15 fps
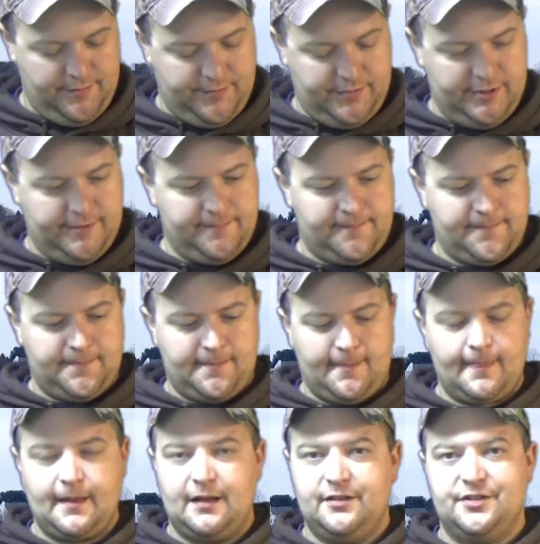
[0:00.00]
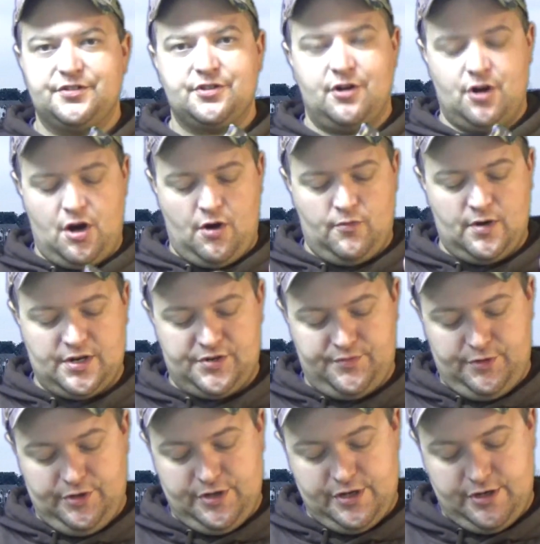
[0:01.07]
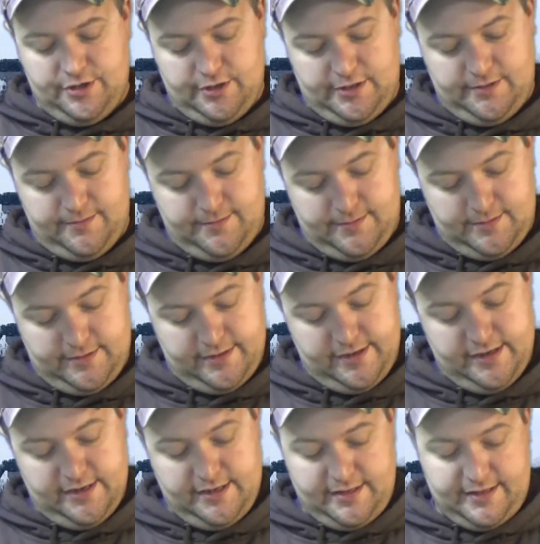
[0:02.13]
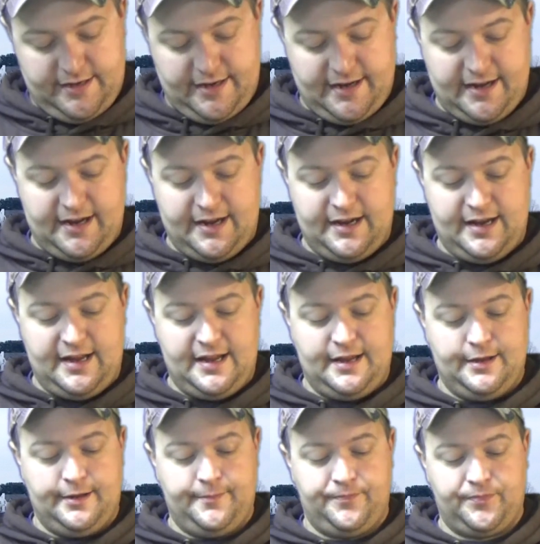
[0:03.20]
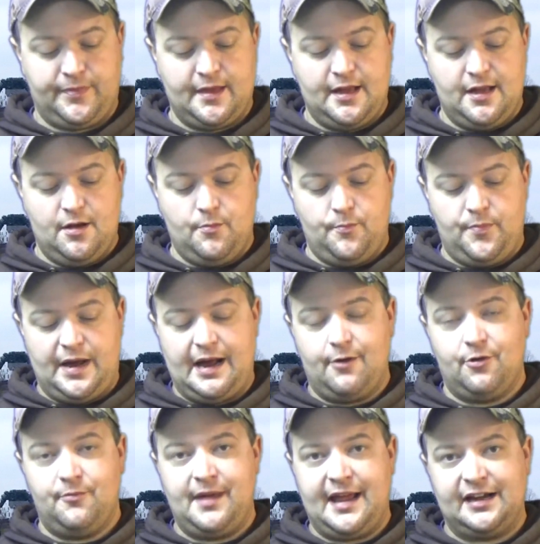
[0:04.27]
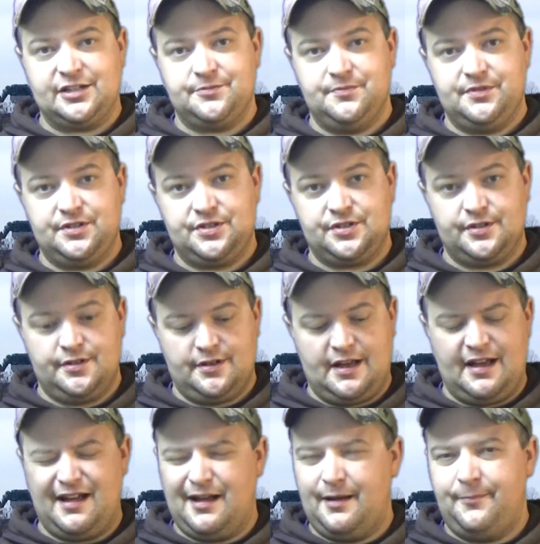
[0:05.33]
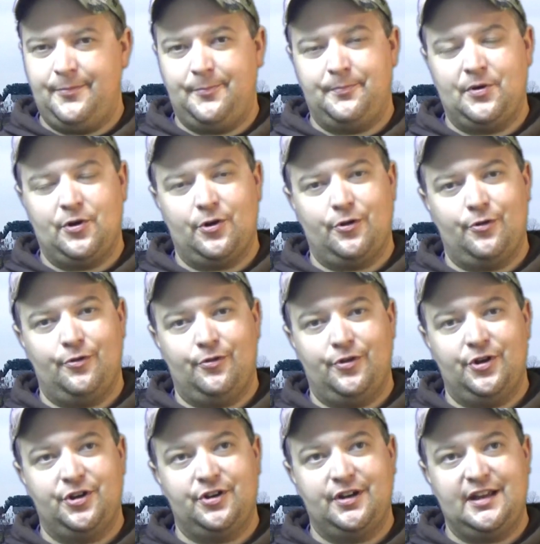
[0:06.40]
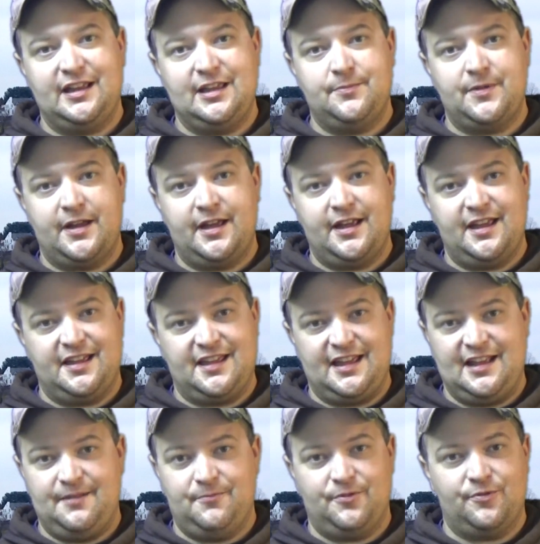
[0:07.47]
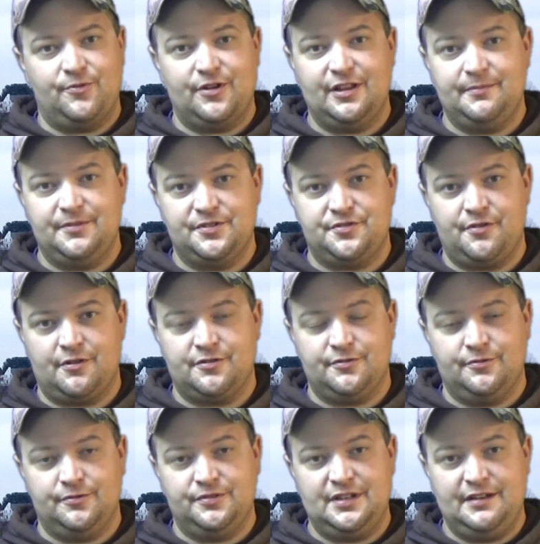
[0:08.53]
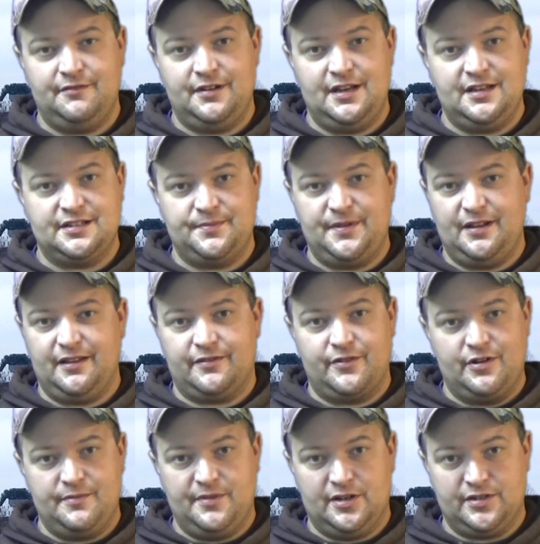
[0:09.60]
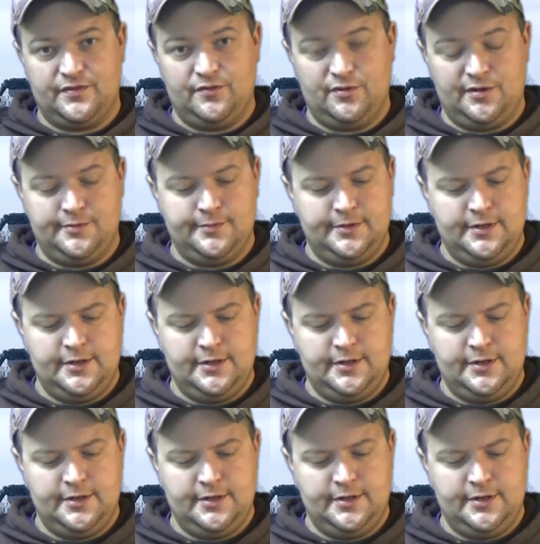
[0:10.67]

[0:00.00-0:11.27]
But this call works really good. Then I got a Power Maximus. I bought it on eBay. It came with one of them instructional DVDs. I paid like $30 for it.